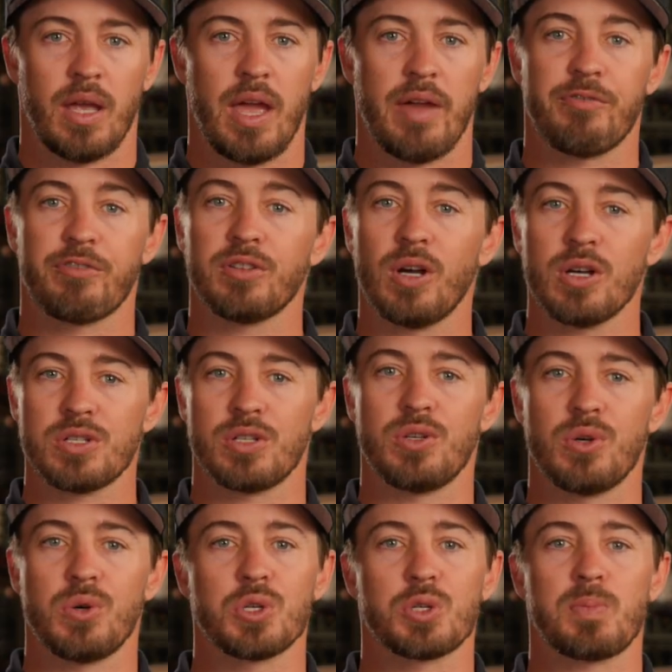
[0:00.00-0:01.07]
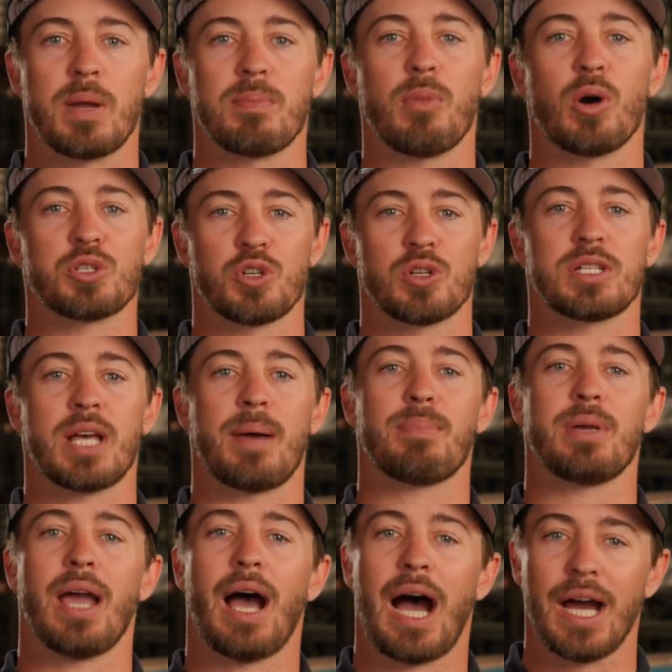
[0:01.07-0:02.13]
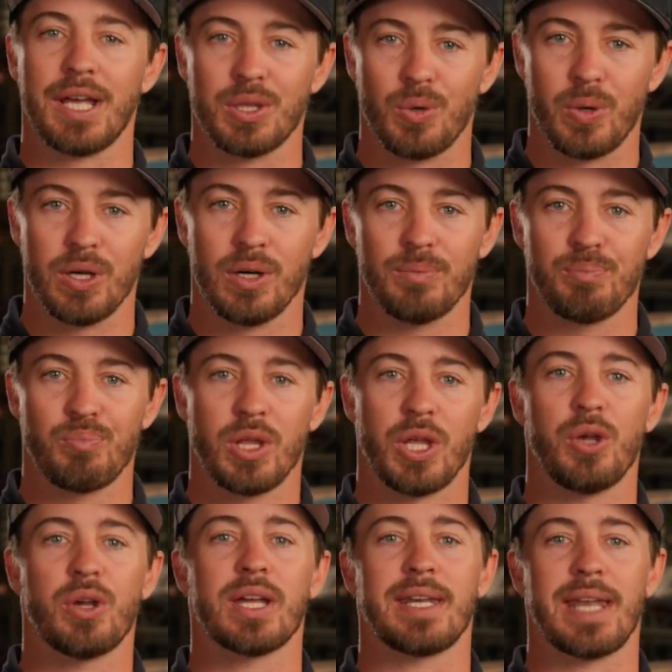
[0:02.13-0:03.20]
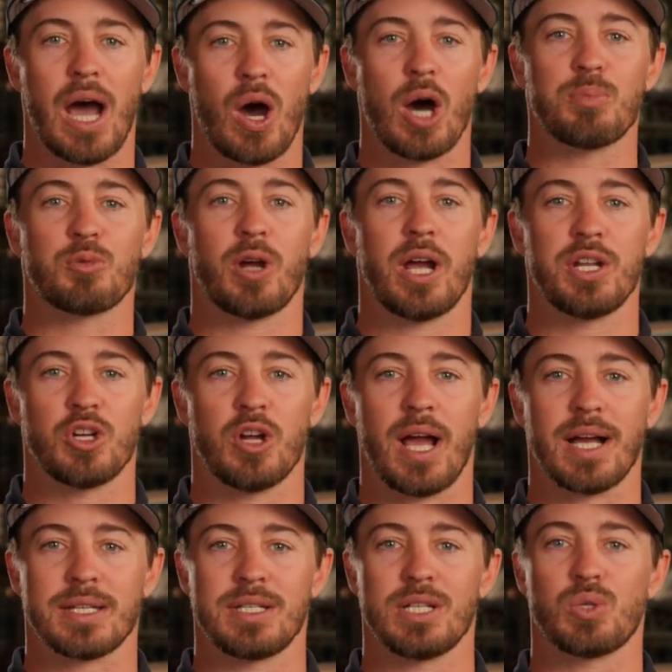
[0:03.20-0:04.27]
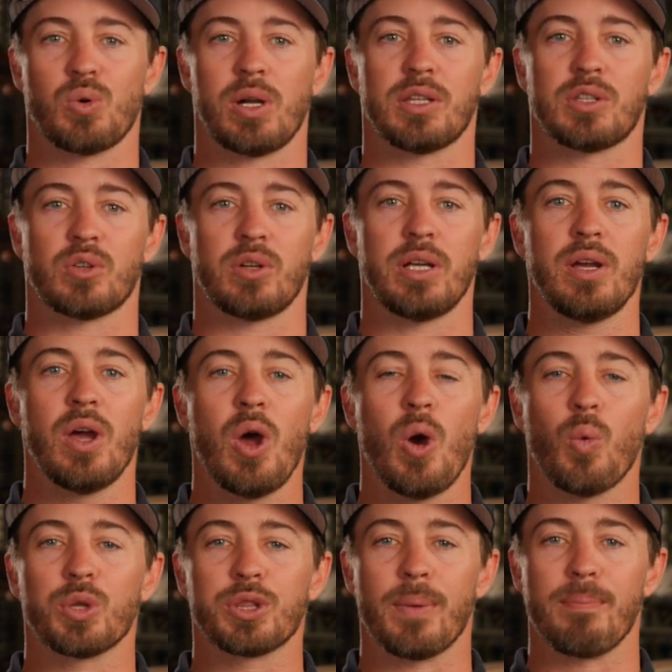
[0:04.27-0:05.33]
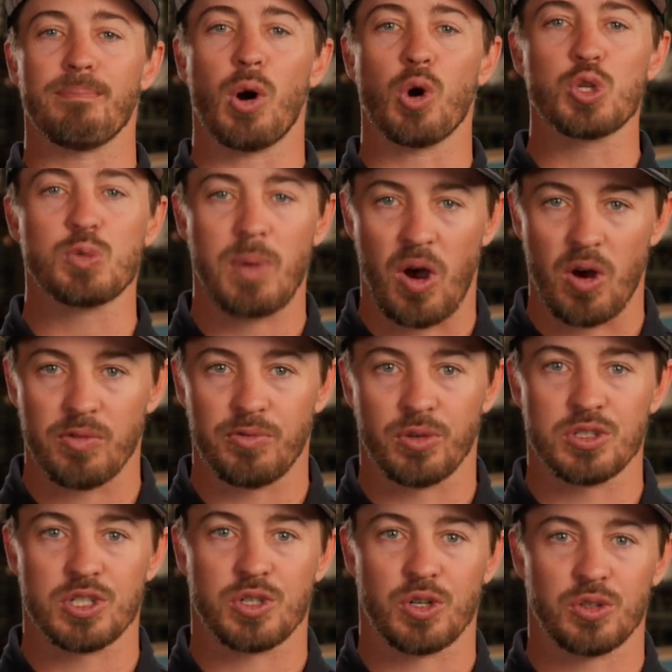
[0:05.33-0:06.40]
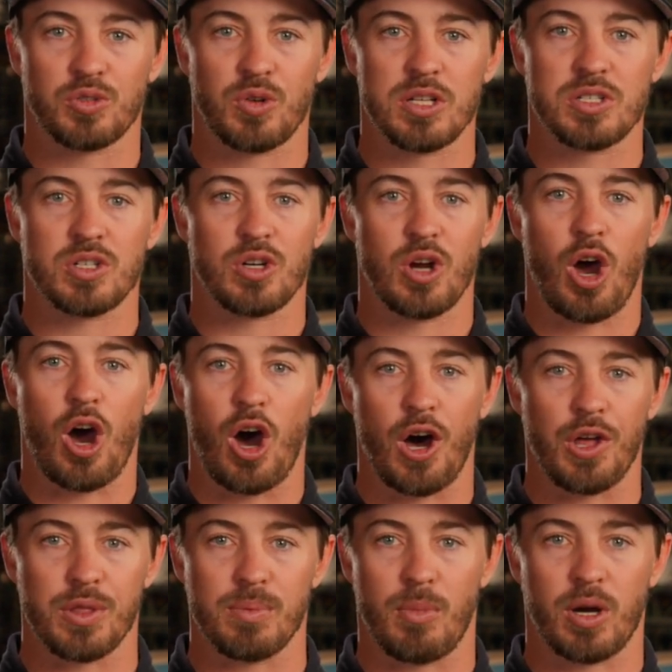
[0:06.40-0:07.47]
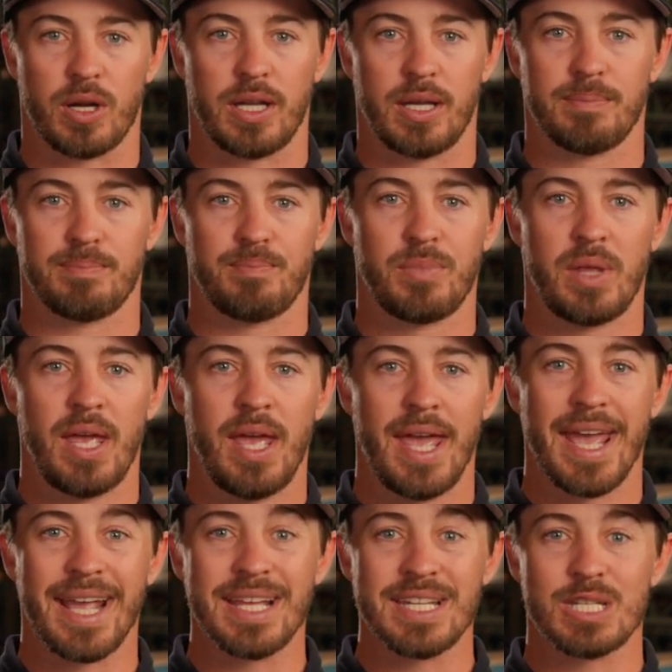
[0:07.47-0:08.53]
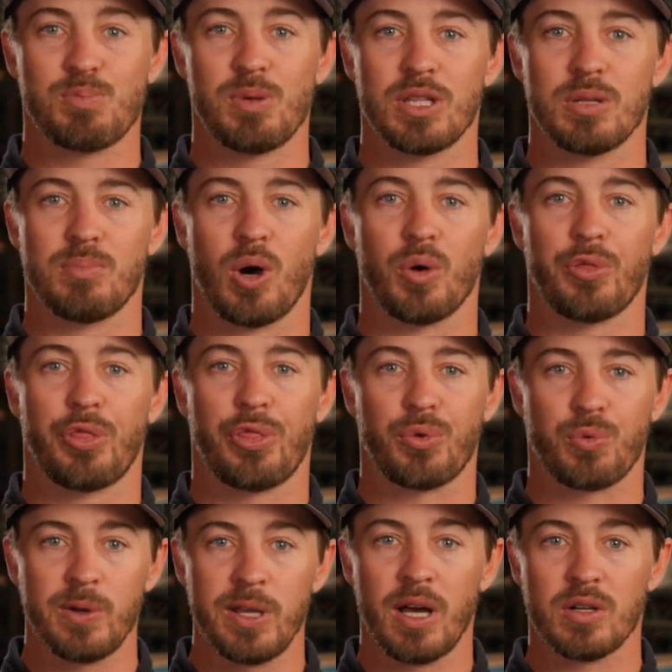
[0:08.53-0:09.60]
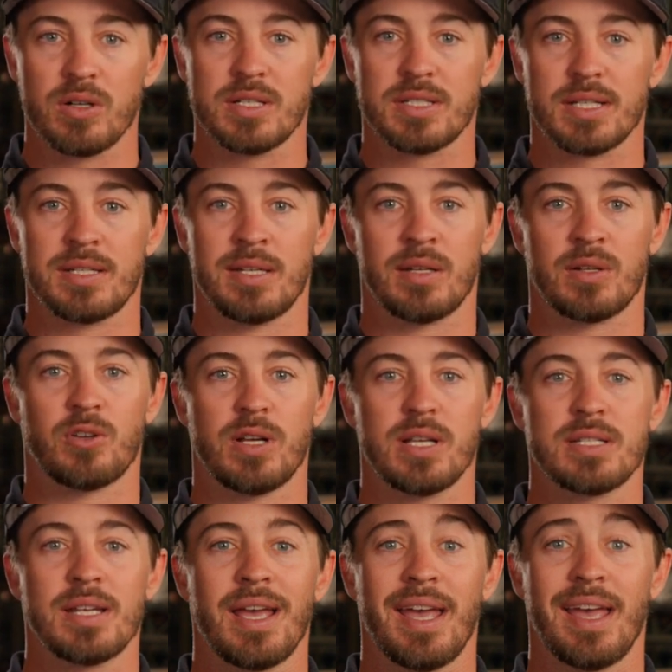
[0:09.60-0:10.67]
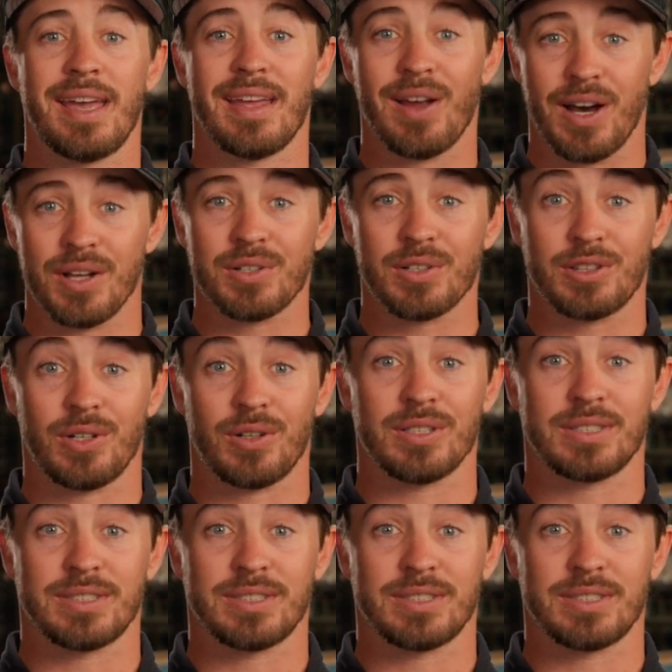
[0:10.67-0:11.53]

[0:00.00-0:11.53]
And for those of you who spend most of your time behind the wheel, you can now upgrade your XT23 with the most powerful stern thruster on the market. It can spin the boat 360 degrees in under 30